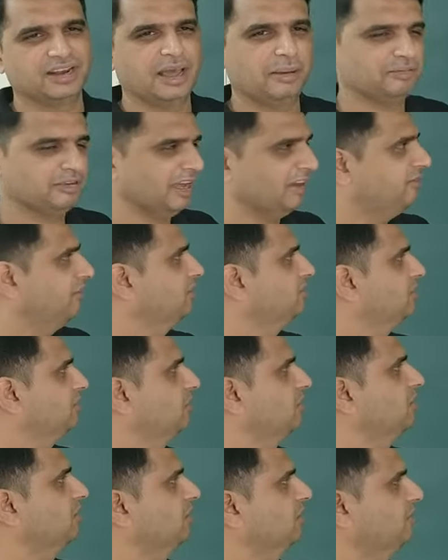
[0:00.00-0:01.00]
Knapsack function
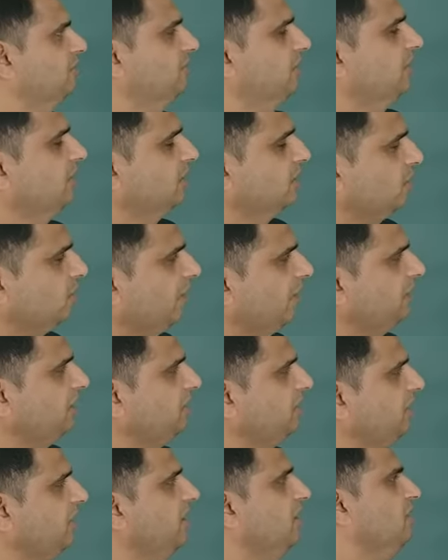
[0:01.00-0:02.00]
was quite
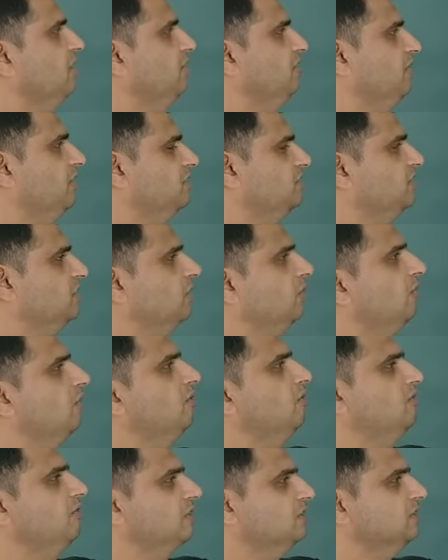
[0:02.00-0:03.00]
easy. First
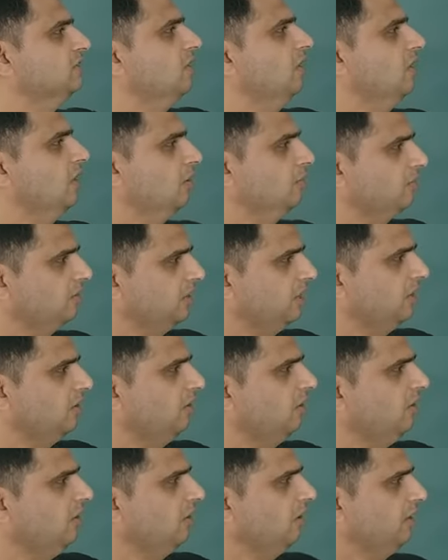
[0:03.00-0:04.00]
row, first column
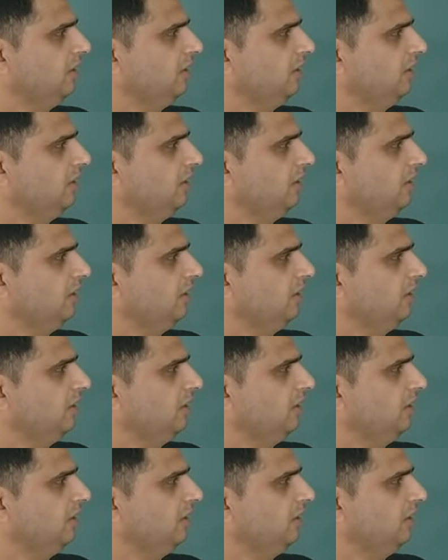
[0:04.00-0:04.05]
0.